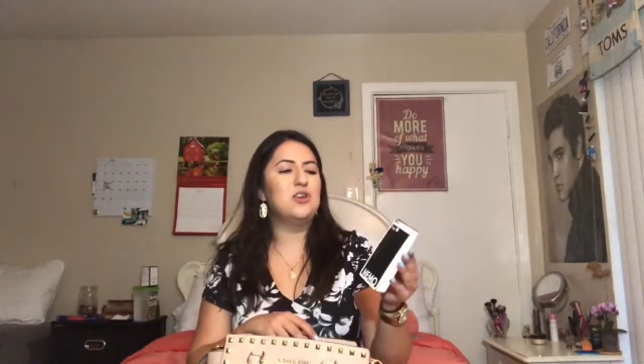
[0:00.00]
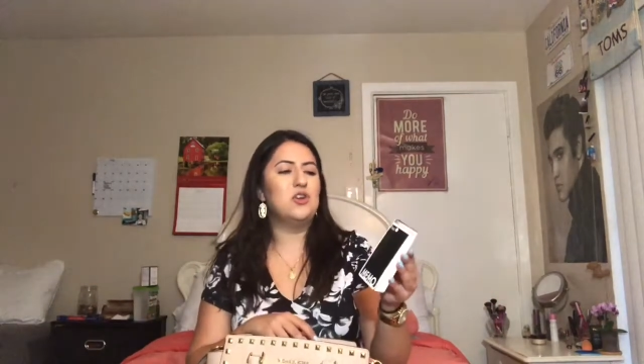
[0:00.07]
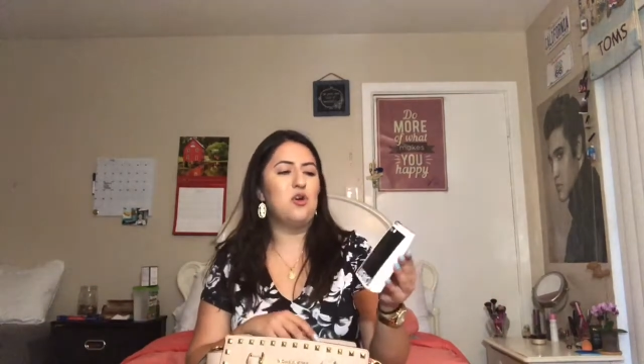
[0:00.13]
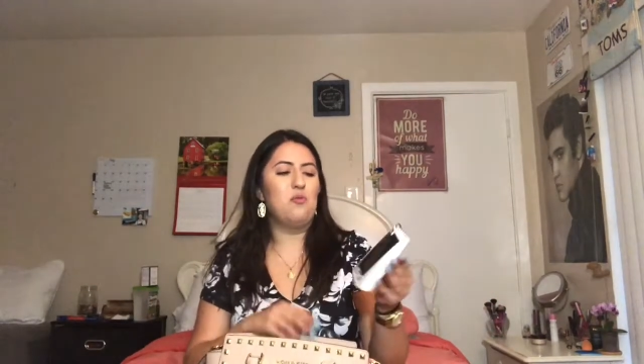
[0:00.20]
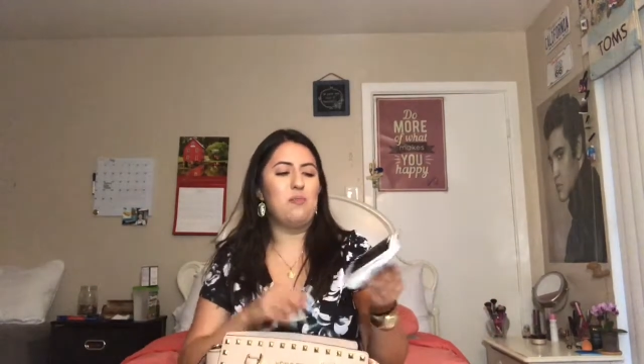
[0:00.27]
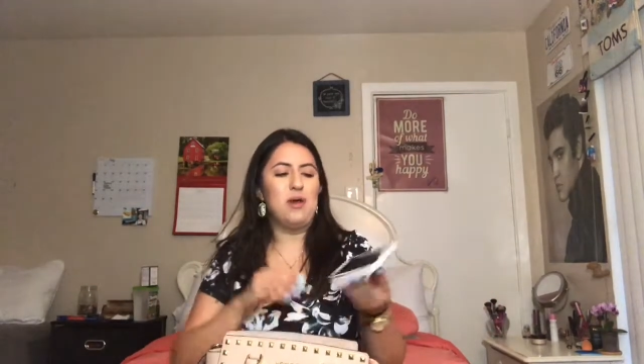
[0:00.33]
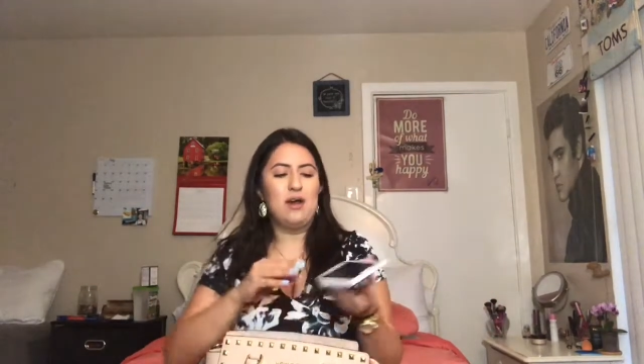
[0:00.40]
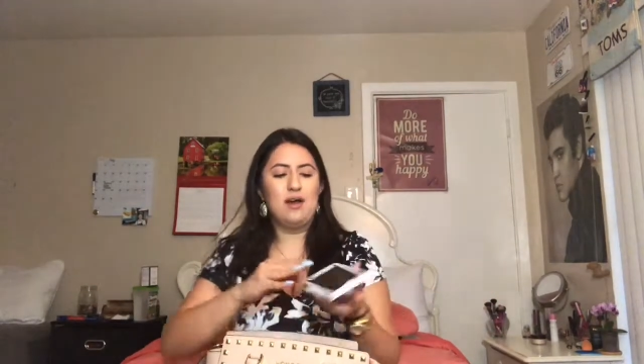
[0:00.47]

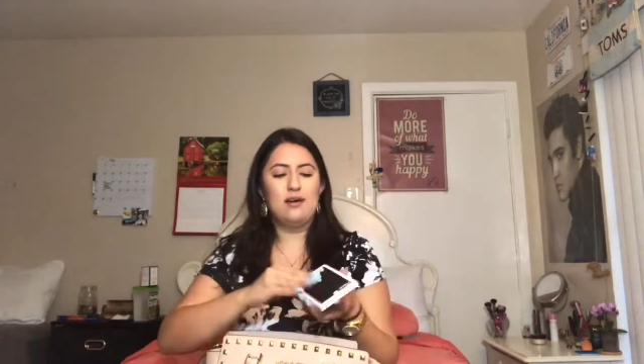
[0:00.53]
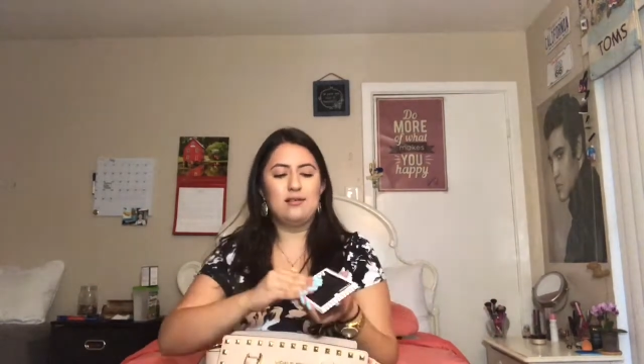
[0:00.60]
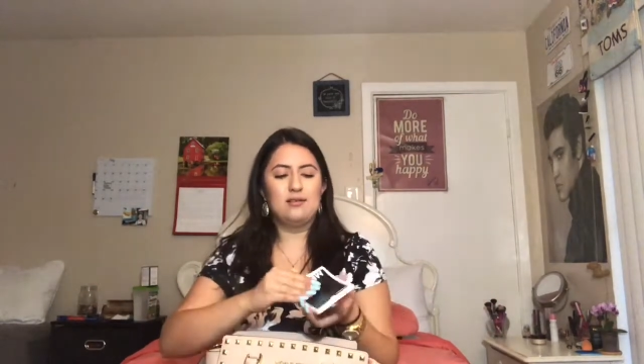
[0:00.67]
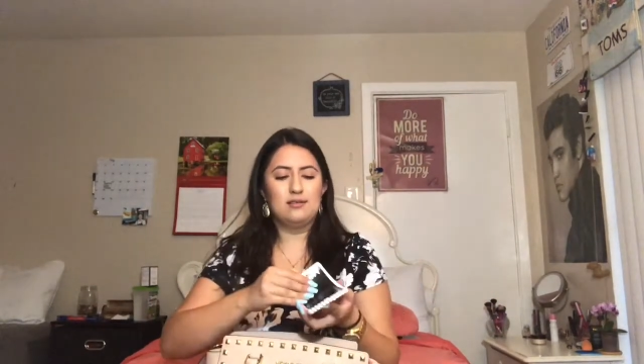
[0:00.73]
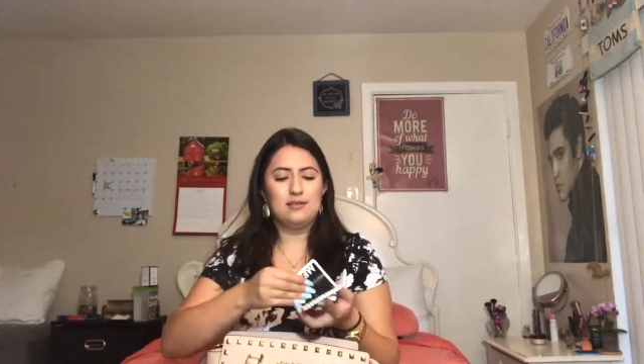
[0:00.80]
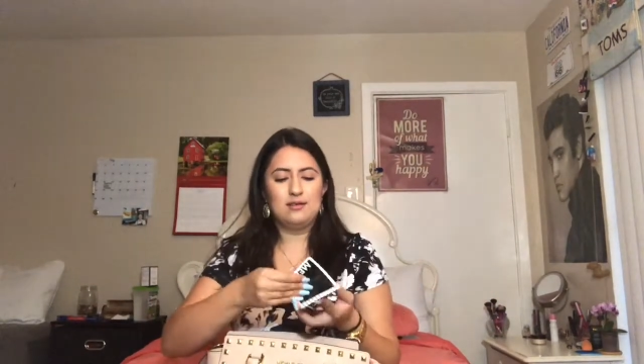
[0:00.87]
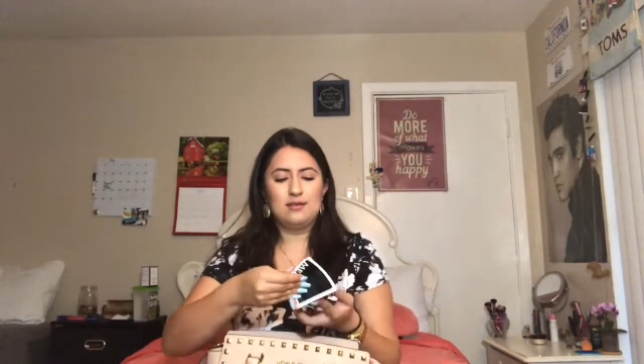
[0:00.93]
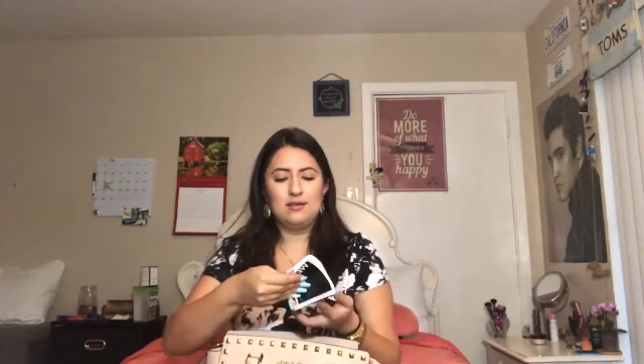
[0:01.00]
notepad.
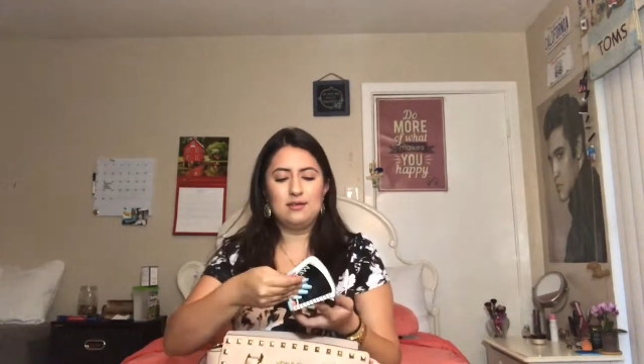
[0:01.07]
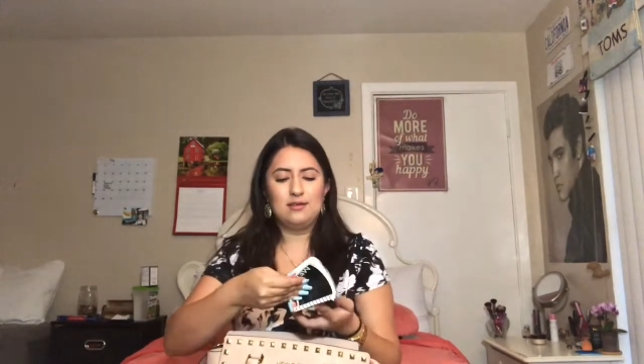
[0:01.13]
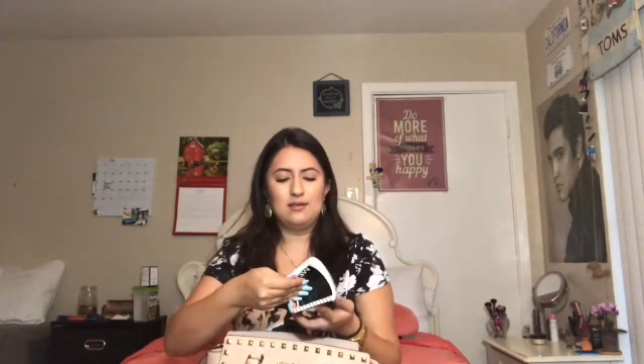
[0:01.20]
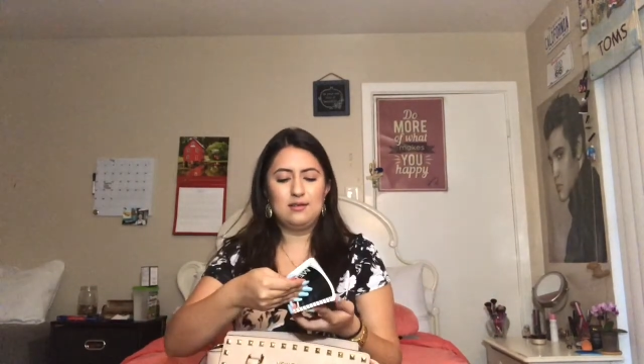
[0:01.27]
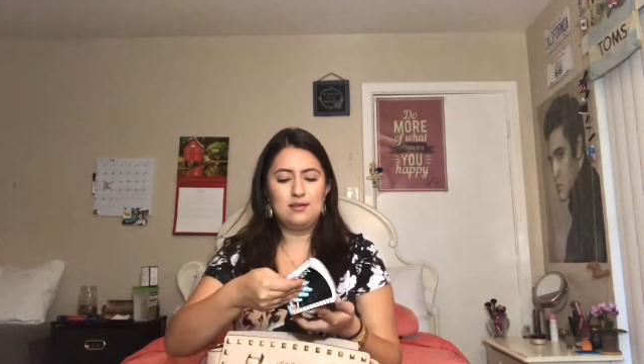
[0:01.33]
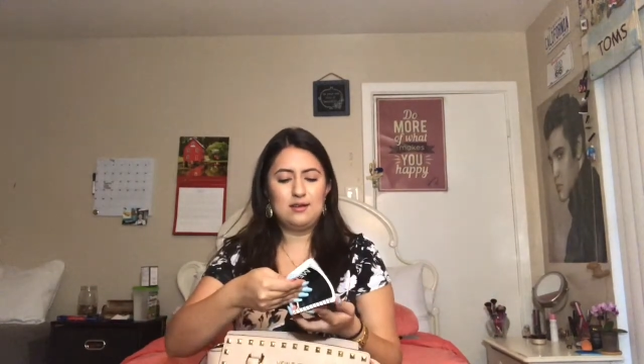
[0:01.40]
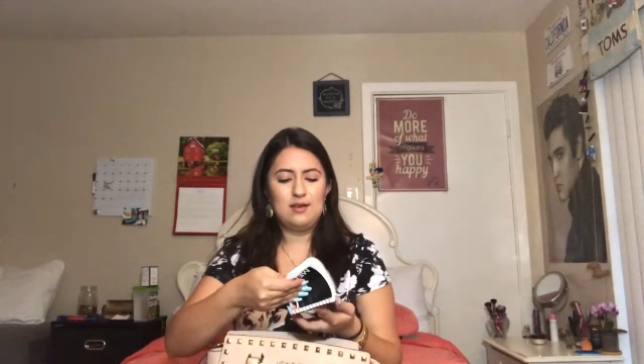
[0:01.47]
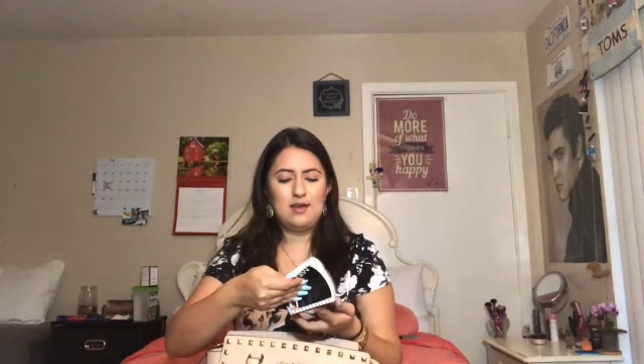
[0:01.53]

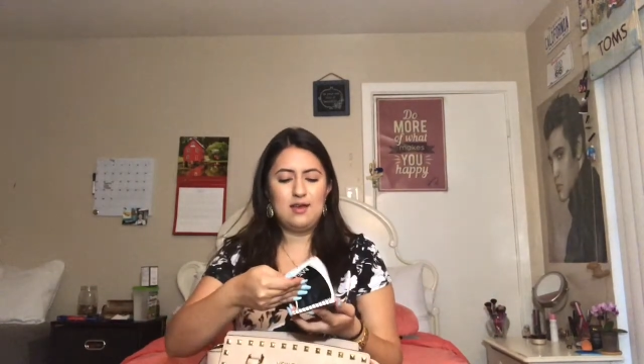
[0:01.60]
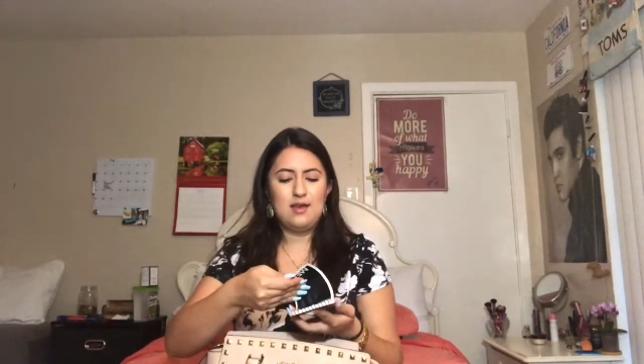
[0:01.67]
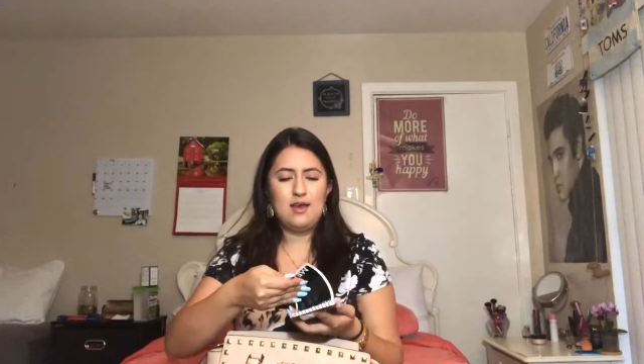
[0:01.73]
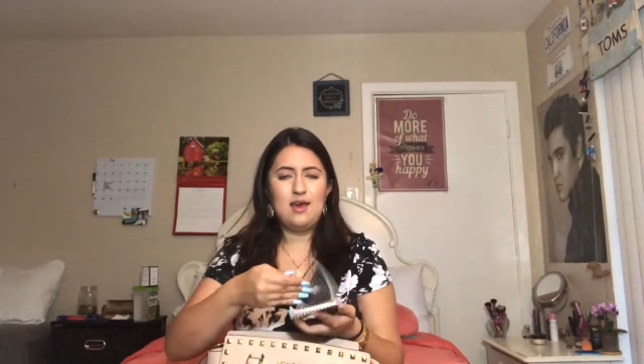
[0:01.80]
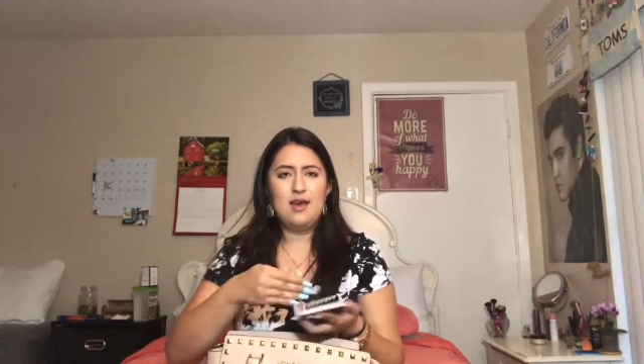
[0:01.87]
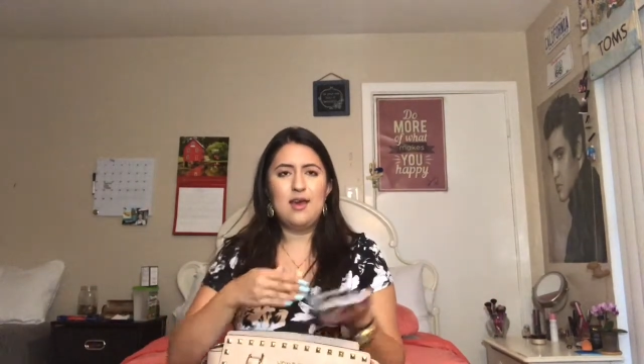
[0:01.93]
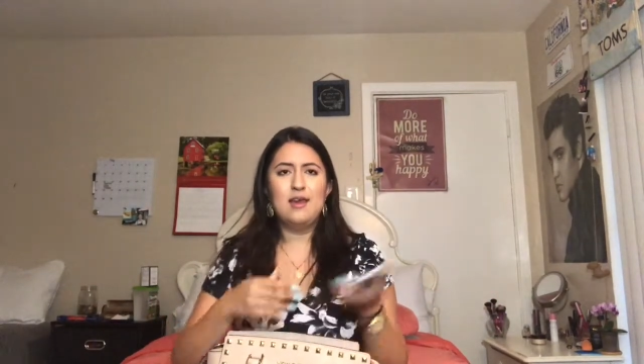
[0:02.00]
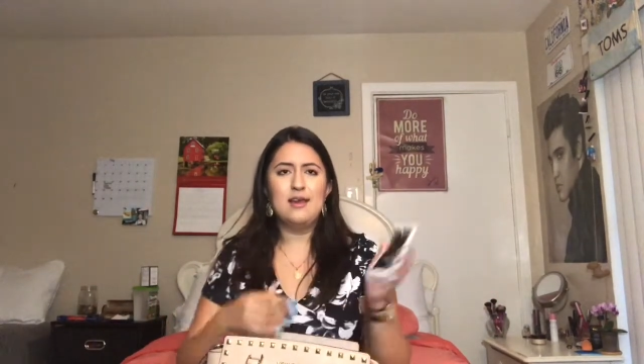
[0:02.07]

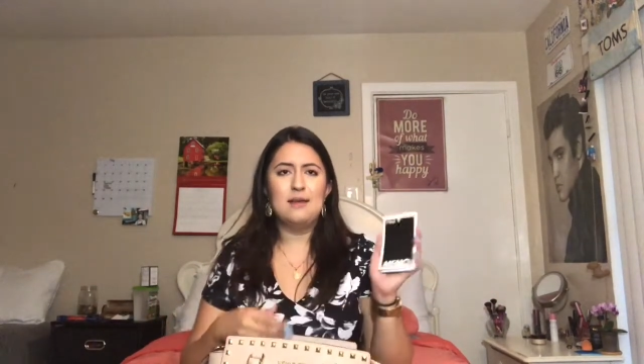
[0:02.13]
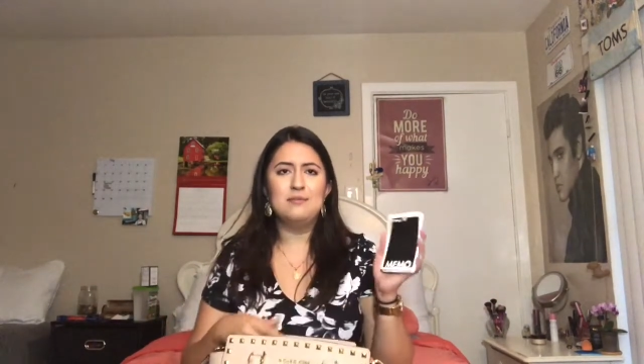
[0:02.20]
An